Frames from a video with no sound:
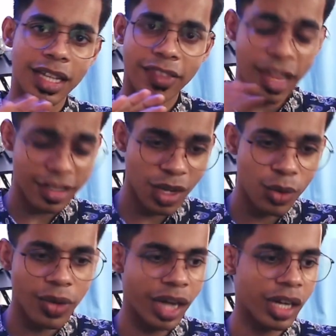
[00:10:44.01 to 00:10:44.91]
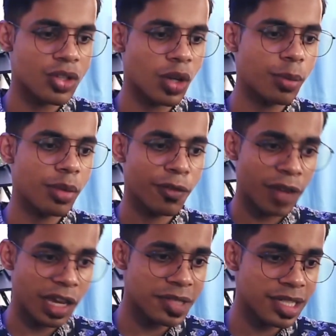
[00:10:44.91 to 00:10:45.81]
That's how you land a job.
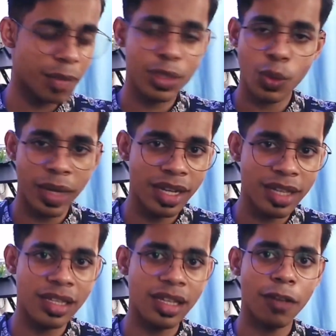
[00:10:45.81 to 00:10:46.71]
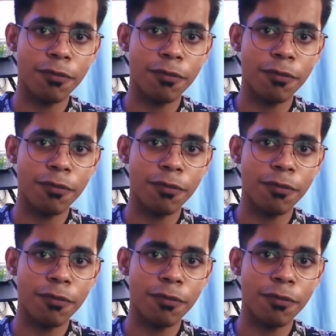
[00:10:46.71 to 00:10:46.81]
5 steps, very easy.